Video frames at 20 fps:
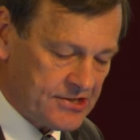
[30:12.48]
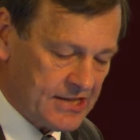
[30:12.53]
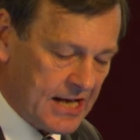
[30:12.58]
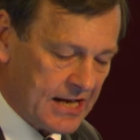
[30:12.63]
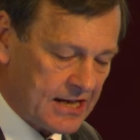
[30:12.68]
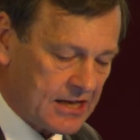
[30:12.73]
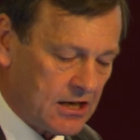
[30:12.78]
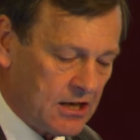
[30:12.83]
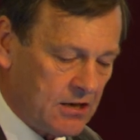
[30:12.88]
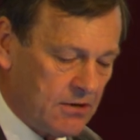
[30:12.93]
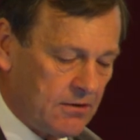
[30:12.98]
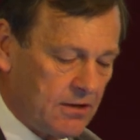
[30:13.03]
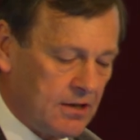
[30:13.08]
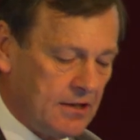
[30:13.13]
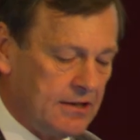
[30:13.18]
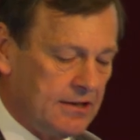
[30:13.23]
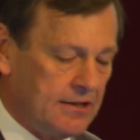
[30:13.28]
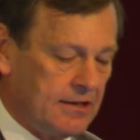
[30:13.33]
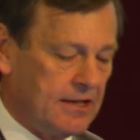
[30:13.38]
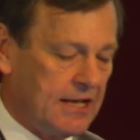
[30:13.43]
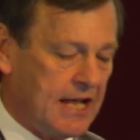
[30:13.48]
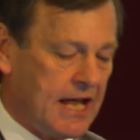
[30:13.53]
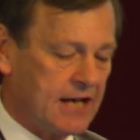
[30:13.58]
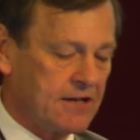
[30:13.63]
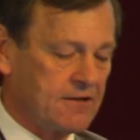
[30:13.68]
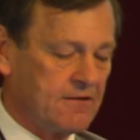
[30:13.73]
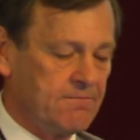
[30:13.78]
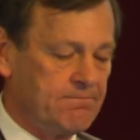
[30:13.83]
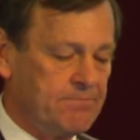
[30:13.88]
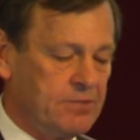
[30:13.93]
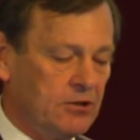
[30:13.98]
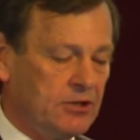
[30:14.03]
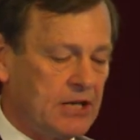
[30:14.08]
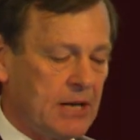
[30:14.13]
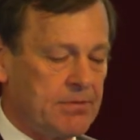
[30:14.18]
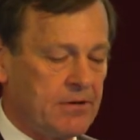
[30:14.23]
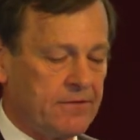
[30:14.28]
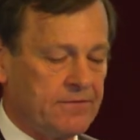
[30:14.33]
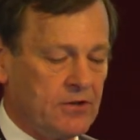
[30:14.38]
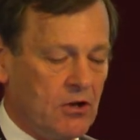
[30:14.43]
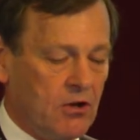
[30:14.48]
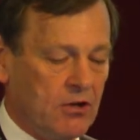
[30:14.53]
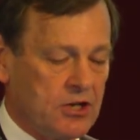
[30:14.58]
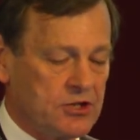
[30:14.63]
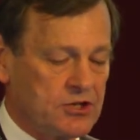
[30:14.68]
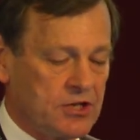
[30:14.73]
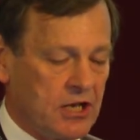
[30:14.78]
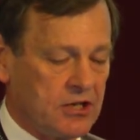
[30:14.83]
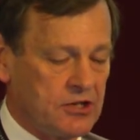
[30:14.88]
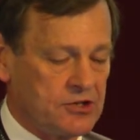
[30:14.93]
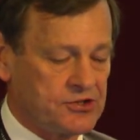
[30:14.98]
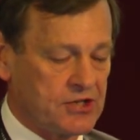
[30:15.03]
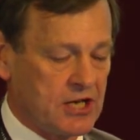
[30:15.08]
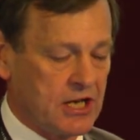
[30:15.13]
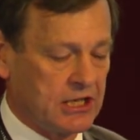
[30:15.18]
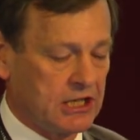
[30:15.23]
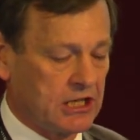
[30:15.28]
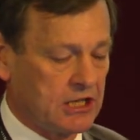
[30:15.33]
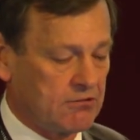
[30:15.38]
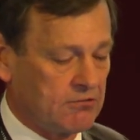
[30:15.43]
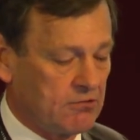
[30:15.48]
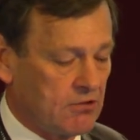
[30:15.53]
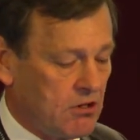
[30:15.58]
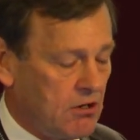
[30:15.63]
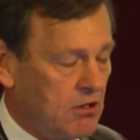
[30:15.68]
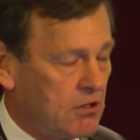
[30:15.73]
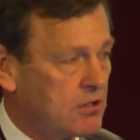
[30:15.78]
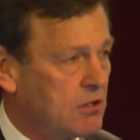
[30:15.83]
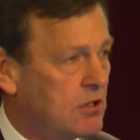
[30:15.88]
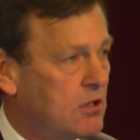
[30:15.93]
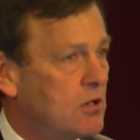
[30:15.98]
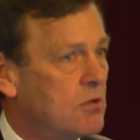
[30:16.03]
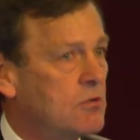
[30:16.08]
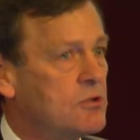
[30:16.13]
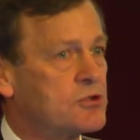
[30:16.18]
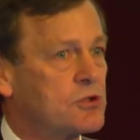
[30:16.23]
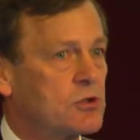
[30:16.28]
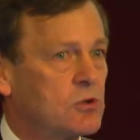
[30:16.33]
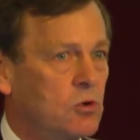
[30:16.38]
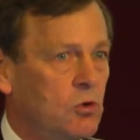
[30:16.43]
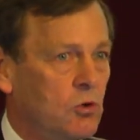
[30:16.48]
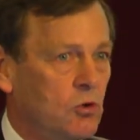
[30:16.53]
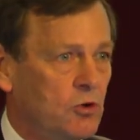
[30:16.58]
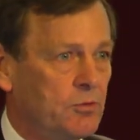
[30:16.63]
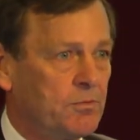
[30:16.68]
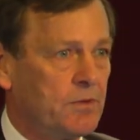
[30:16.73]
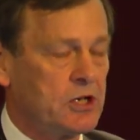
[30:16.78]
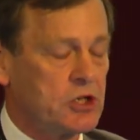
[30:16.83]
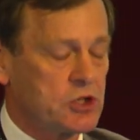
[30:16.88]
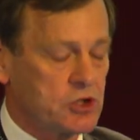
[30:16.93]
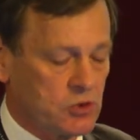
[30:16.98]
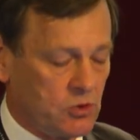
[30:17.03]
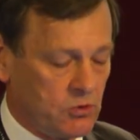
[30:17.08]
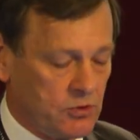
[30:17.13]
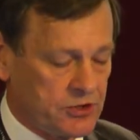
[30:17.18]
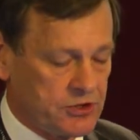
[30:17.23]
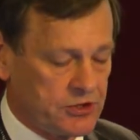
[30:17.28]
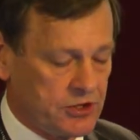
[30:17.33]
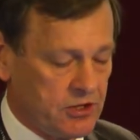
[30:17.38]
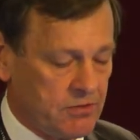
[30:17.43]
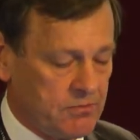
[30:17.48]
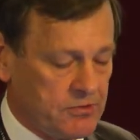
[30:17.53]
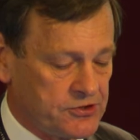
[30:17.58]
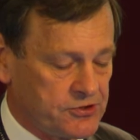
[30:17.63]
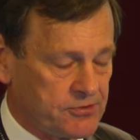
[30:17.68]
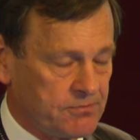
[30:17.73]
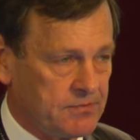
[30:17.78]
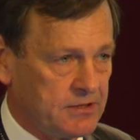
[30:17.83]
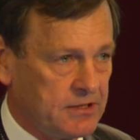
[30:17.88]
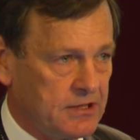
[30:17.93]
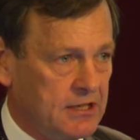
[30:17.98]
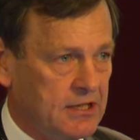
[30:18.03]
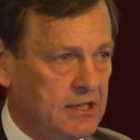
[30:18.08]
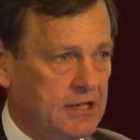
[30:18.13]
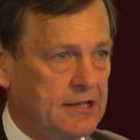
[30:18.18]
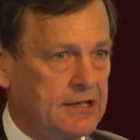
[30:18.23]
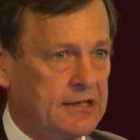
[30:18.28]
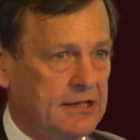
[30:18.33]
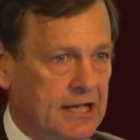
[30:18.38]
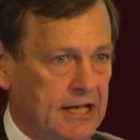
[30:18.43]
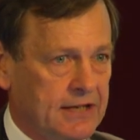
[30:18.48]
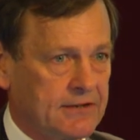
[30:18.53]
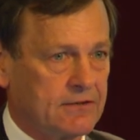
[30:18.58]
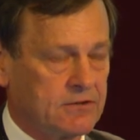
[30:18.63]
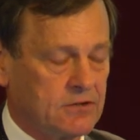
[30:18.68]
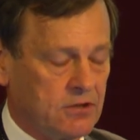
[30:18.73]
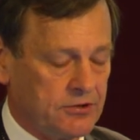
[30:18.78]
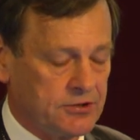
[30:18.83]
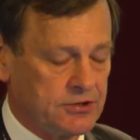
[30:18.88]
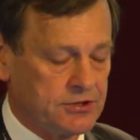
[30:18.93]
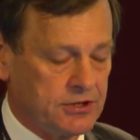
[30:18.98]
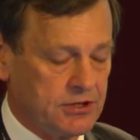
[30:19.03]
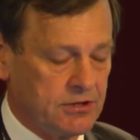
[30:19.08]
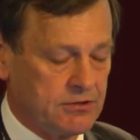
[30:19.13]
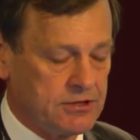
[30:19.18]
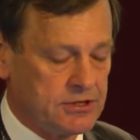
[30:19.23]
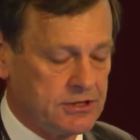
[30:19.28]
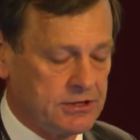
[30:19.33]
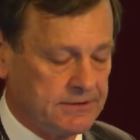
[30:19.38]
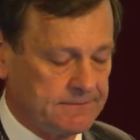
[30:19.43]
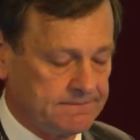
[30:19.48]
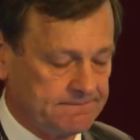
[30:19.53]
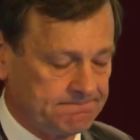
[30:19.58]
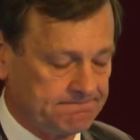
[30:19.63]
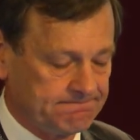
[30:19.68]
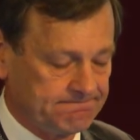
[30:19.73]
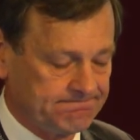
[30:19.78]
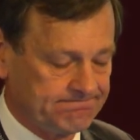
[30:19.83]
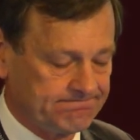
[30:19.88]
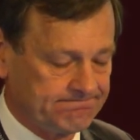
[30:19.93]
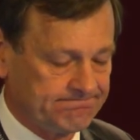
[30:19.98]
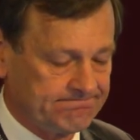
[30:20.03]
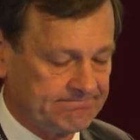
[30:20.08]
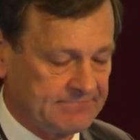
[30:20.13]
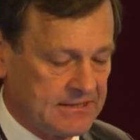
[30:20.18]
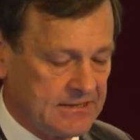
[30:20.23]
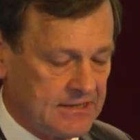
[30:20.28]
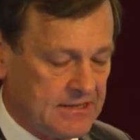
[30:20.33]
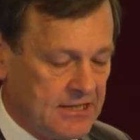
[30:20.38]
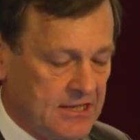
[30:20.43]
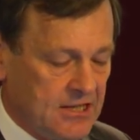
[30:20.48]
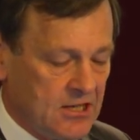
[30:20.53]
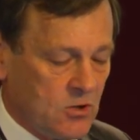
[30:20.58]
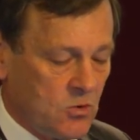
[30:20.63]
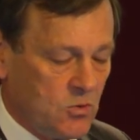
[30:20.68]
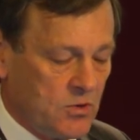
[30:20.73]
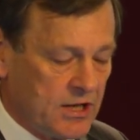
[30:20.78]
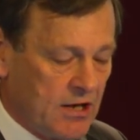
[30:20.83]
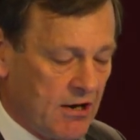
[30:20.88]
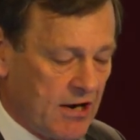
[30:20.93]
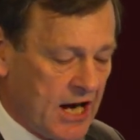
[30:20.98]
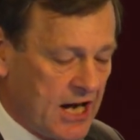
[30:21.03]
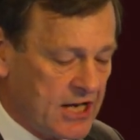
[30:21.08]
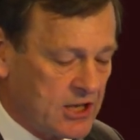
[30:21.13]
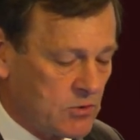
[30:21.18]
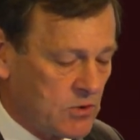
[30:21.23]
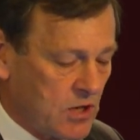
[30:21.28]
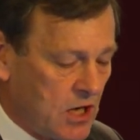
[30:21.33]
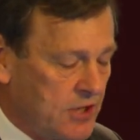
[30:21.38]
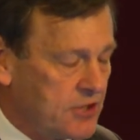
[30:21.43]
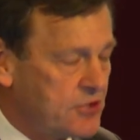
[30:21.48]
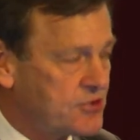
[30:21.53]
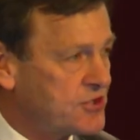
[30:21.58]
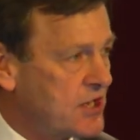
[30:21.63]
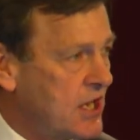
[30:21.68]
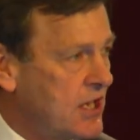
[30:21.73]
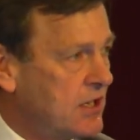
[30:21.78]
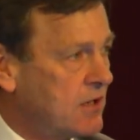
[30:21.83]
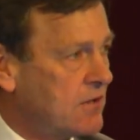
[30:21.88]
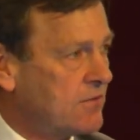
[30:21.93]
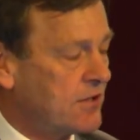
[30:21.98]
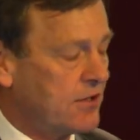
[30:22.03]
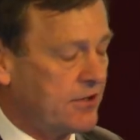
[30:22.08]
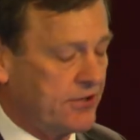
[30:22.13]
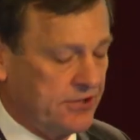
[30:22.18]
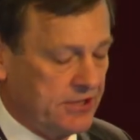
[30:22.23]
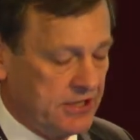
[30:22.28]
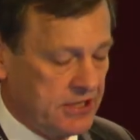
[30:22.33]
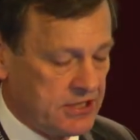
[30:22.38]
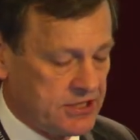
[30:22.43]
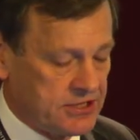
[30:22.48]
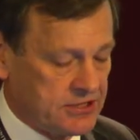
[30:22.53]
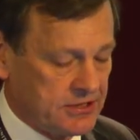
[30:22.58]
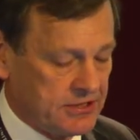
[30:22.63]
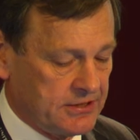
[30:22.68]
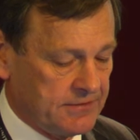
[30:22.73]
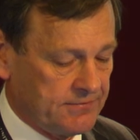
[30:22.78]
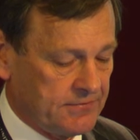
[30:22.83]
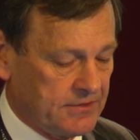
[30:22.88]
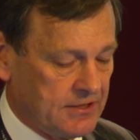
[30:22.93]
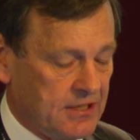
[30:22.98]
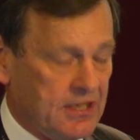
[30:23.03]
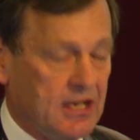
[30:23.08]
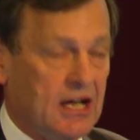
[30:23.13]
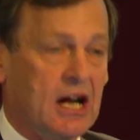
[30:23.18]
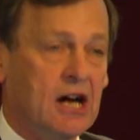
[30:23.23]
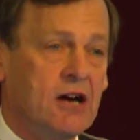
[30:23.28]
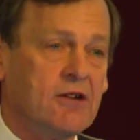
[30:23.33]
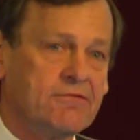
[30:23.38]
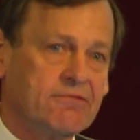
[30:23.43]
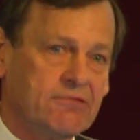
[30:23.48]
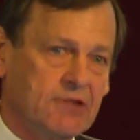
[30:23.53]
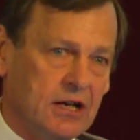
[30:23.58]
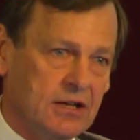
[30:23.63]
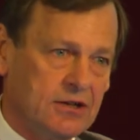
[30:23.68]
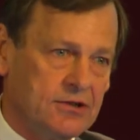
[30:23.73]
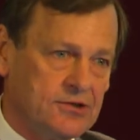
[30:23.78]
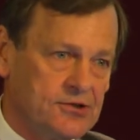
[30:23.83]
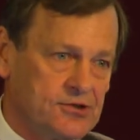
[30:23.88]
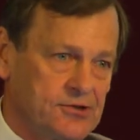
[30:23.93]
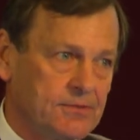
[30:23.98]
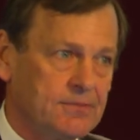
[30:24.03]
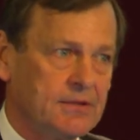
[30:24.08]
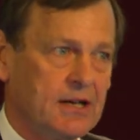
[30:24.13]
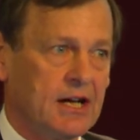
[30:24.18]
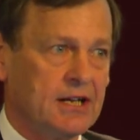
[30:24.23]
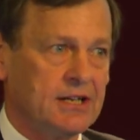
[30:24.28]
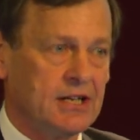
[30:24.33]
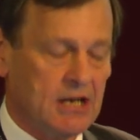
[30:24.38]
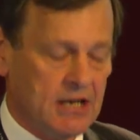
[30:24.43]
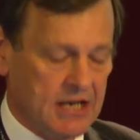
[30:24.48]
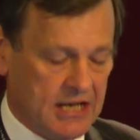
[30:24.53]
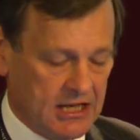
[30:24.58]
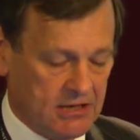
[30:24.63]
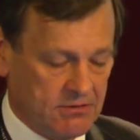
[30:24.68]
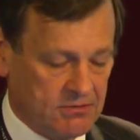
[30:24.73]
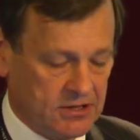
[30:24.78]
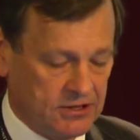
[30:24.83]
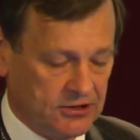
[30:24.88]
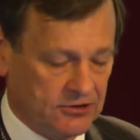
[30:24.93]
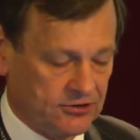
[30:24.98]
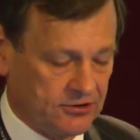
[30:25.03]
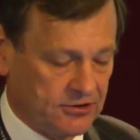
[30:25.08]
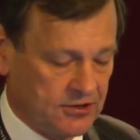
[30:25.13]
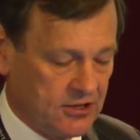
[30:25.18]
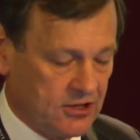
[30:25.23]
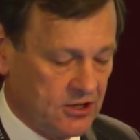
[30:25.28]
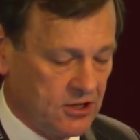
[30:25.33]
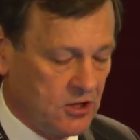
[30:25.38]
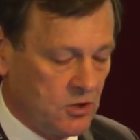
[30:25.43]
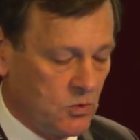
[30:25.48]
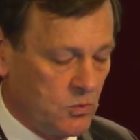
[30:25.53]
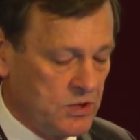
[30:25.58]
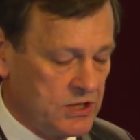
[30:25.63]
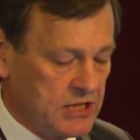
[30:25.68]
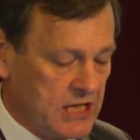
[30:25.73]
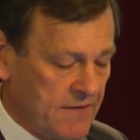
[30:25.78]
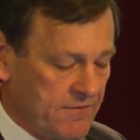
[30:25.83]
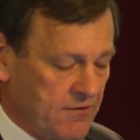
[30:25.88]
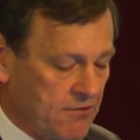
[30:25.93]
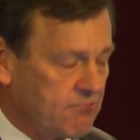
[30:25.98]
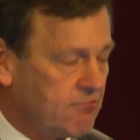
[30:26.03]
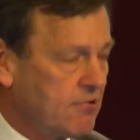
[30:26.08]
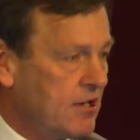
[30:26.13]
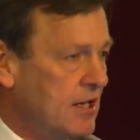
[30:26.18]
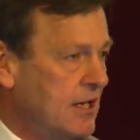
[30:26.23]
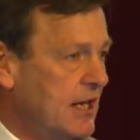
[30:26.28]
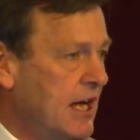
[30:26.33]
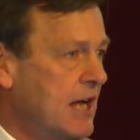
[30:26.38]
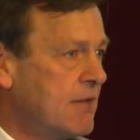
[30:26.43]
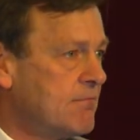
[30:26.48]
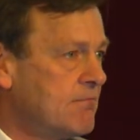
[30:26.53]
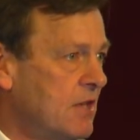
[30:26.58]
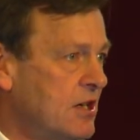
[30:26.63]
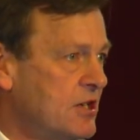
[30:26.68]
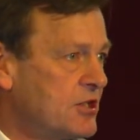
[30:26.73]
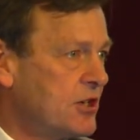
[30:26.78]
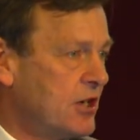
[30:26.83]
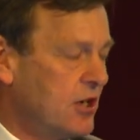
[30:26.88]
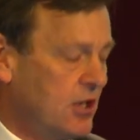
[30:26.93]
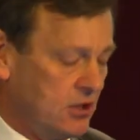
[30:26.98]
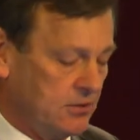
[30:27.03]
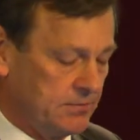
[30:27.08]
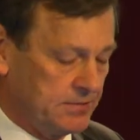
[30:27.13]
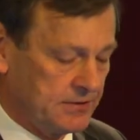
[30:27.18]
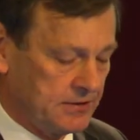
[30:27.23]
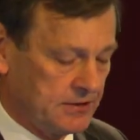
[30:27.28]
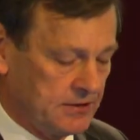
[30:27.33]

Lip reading: lack of build-up of knowledge and understanding in Iraq was caused by short-termism and lack of continuity. Without adequate understanding of the theatre, our friends and our enemies, we never really had much hope